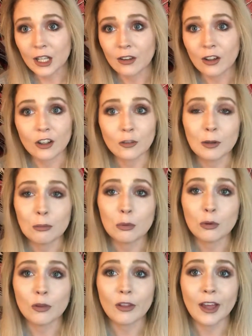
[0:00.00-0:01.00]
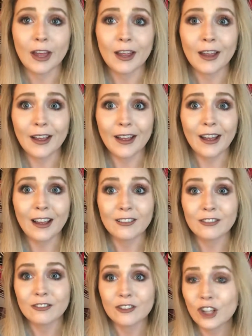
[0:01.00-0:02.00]
There's people that
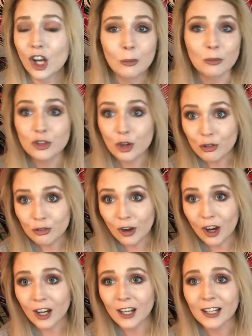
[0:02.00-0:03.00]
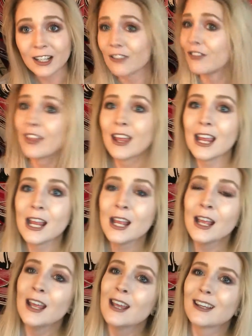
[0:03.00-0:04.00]
have come so far. And if
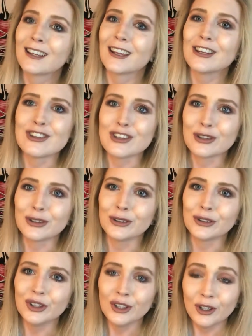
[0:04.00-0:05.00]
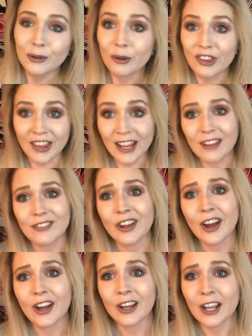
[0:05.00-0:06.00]
they can do what they have
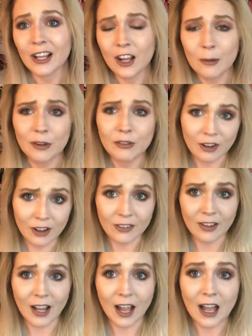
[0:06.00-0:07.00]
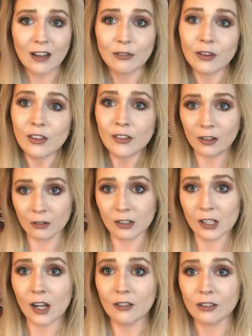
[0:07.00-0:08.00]
done and come as far as they have within their
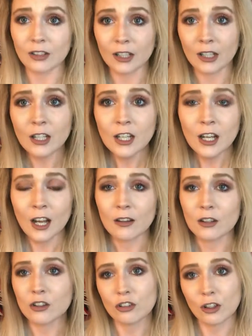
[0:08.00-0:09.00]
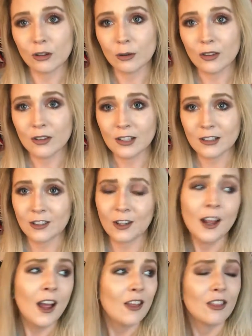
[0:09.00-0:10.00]
recovery and their struggle with
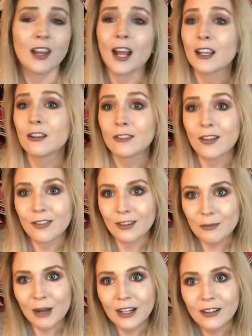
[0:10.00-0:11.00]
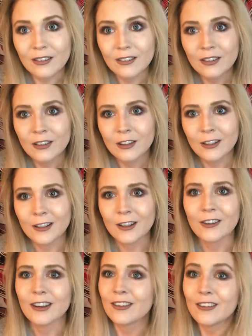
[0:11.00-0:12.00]
addiction, then I can run three miles. You
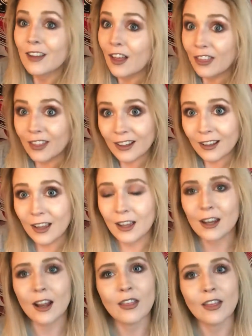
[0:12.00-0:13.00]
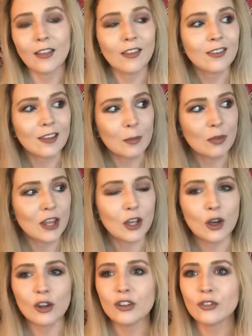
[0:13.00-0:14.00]
know, it's nothing. And I think the same
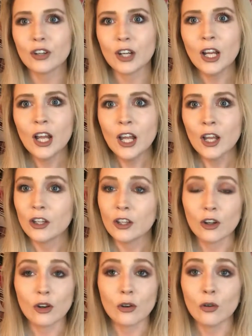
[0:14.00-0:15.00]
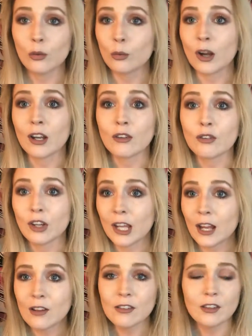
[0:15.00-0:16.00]
thing goes for, you know, running for
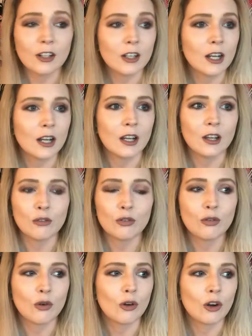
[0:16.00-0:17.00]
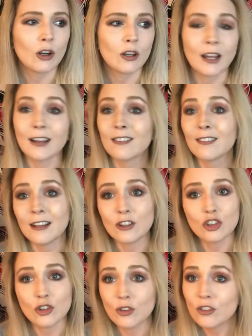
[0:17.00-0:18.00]
cancer and for like
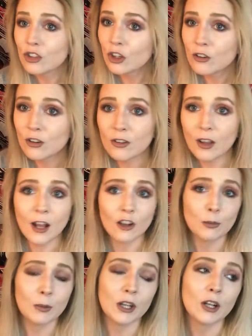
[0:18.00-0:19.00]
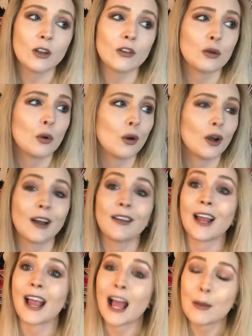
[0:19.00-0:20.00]
St. Jude's Children's Hospitals or
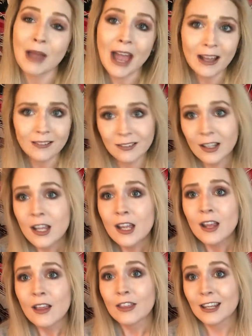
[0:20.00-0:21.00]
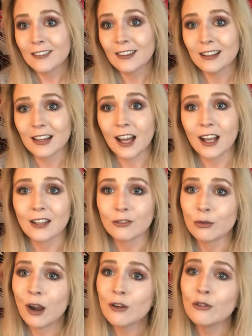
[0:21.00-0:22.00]
like MS, things like that.
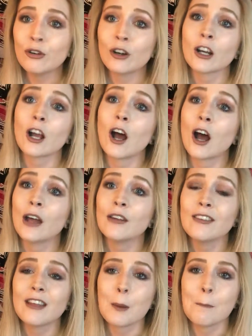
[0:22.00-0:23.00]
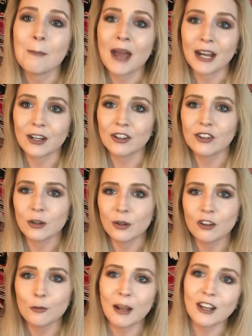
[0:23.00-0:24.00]
Run for a cause that matters to you,
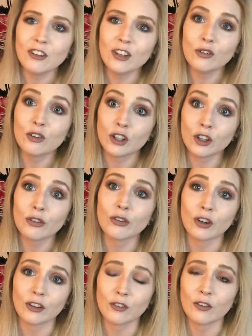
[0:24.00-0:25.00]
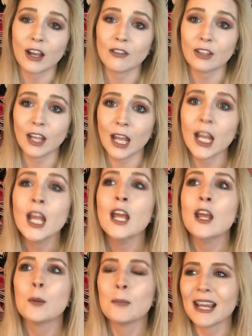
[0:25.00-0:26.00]
especially for your first 5K.
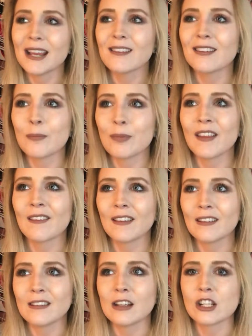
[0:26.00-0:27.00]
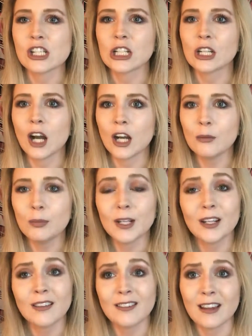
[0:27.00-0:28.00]
Make it something that's dear to your heart
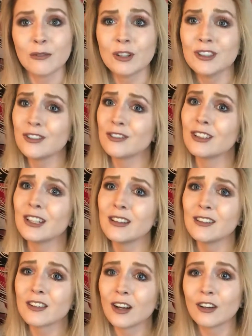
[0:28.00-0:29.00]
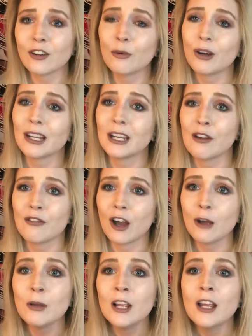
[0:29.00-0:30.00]
because then when you really start to want to give
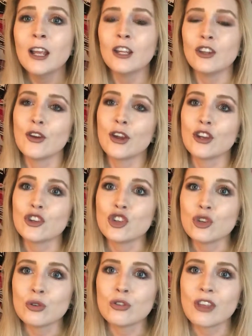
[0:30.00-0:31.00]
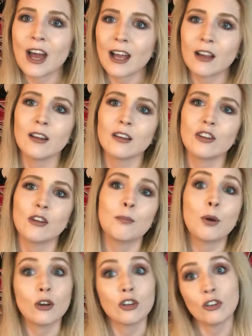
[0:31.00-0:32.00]
up, you can use that to
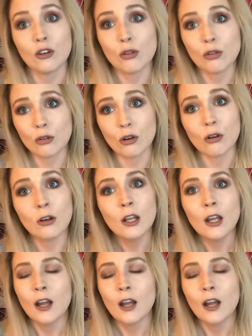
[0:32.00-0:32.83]
push you through.